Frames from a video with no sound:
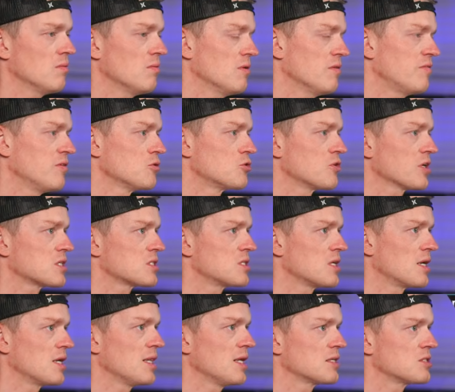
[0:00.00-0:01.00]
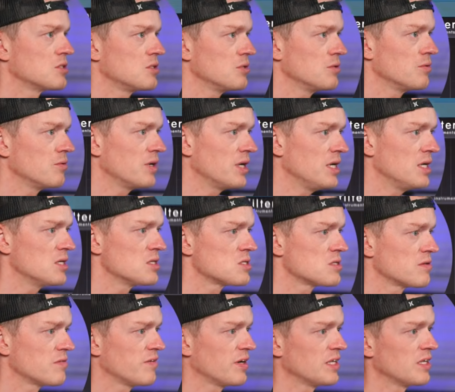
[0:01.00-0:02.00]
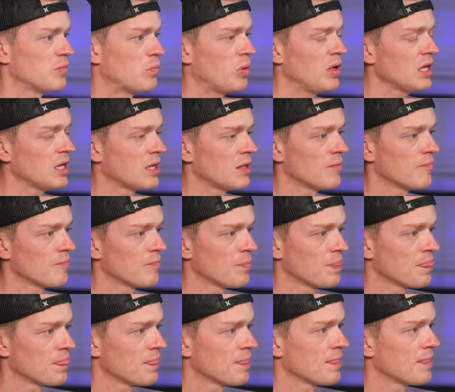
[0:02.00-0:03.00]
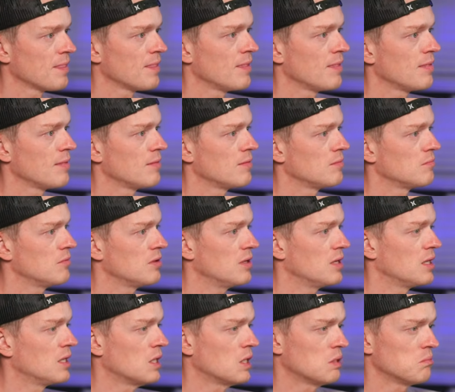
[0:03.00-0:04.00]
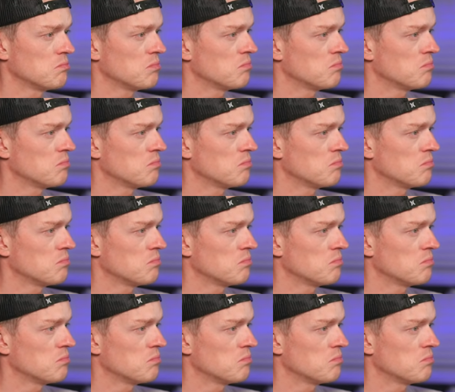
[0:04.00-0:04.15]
few tricks that I like to do is find a peak. Don't